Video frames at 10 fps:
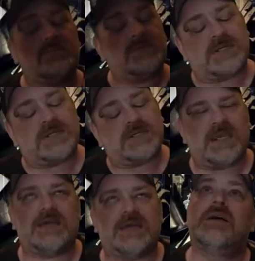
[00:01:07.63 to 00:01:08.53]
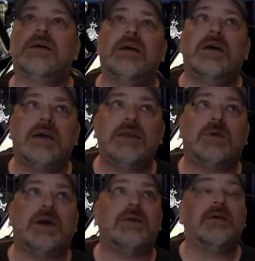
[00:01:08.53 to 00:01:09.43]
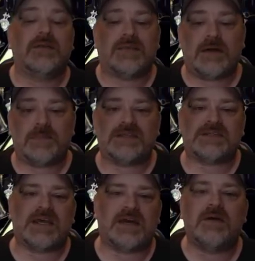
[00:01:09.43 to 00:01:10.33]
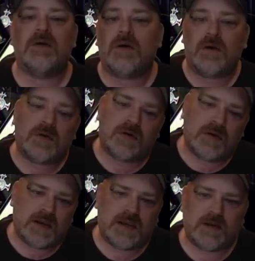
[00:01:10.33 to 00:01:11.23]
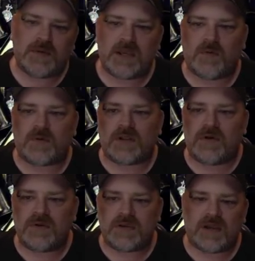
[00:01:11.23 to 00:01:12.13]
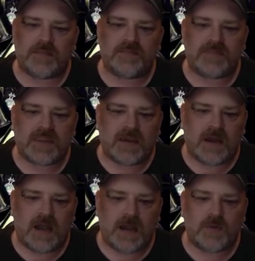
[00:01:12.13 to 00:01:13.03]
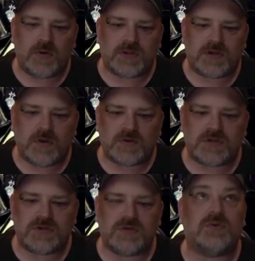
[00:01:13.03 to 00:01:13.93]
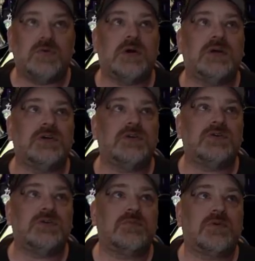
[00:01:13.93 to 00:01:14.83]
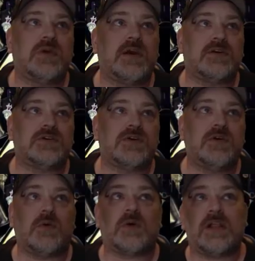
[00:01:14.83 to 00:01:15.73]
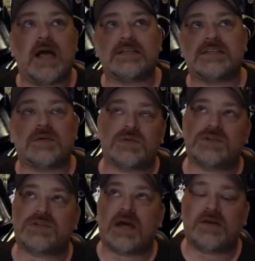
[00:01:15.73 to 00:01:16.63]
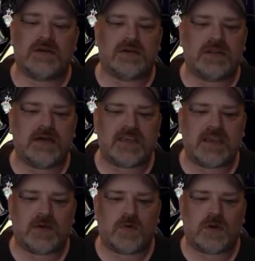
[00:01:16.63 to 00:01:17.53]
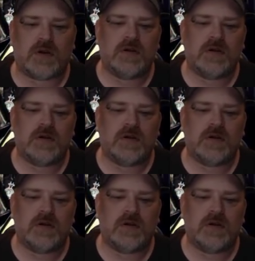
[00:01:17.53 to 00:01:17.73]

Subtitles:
Just saying. Anyway, that being said, here we go. We're loading up. I'm going to go to YouTube Creator Studio Classic, which is down here in the left-hand corner.